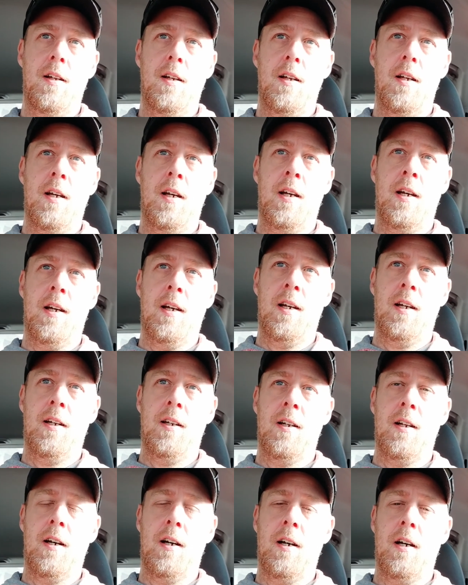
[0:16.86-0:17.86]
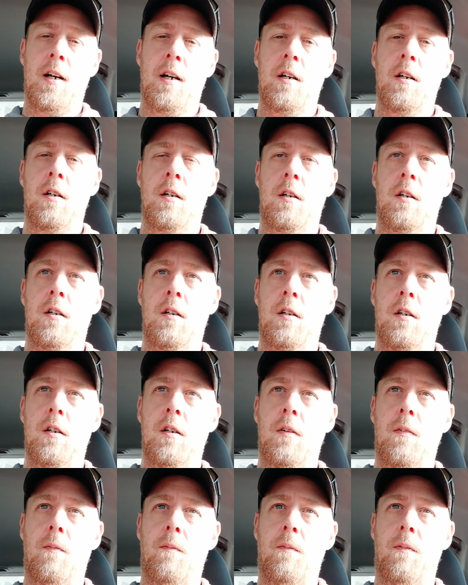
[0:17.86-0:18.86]
And, uh,
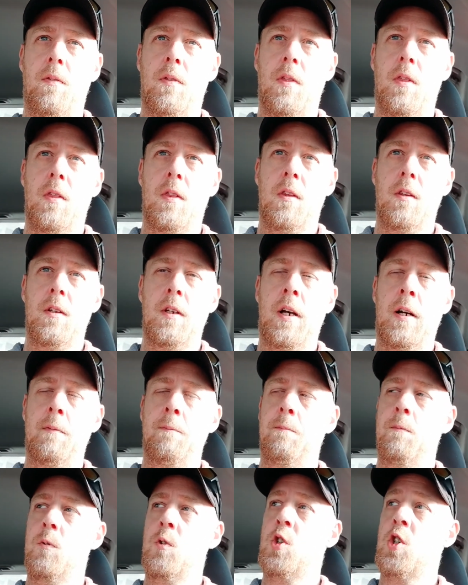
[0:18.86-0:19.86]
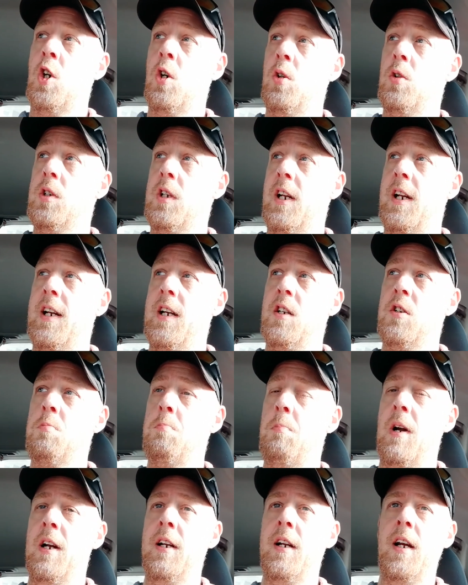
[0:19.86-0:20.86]
yeah. So, today is
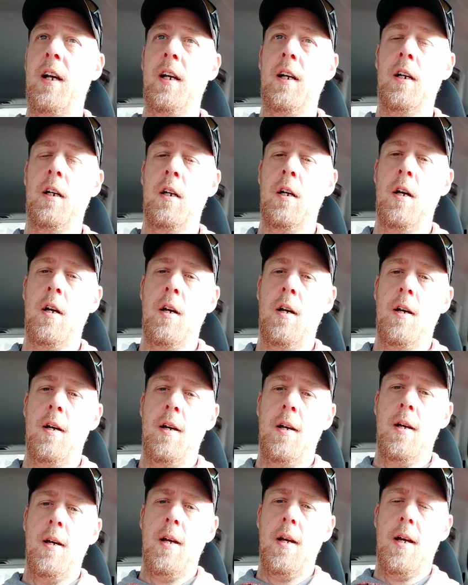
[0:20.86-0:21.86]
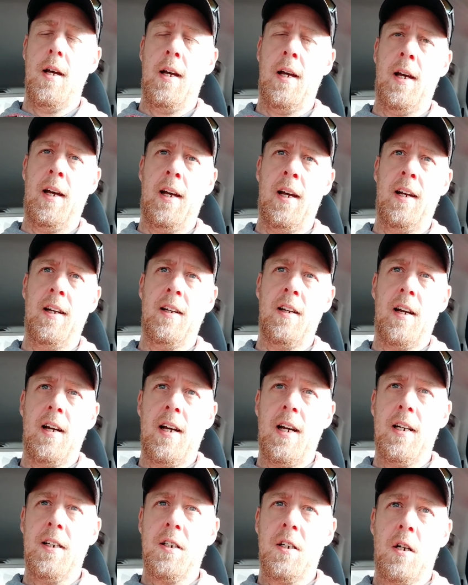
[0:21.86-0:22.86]
Monday. And I
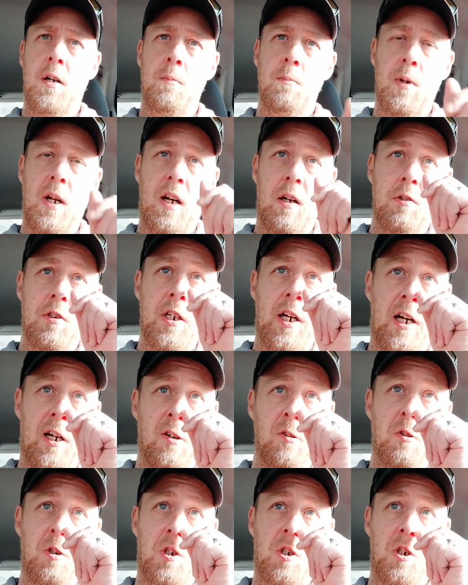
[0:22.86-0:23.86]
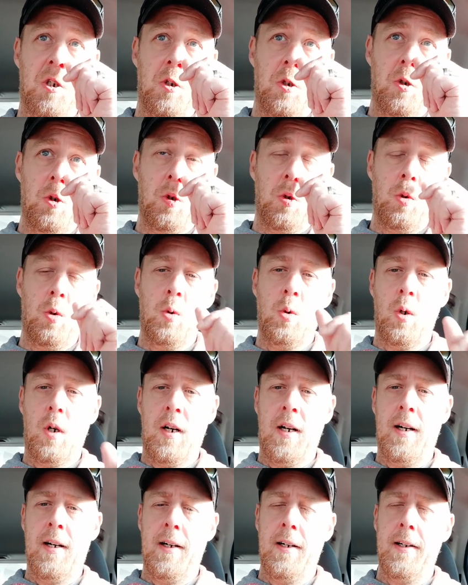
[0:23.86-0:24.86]
had to come downtown to,
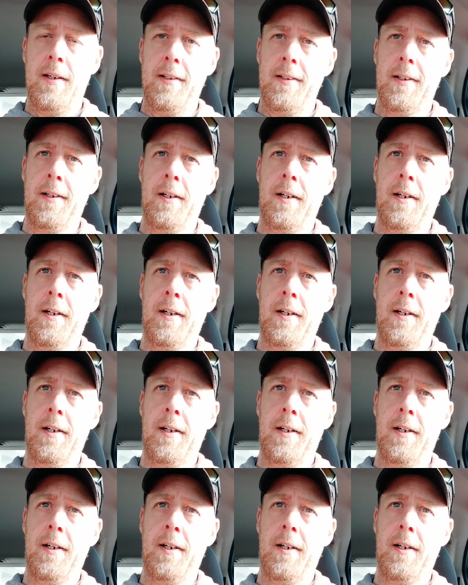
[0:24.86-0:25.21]
uh,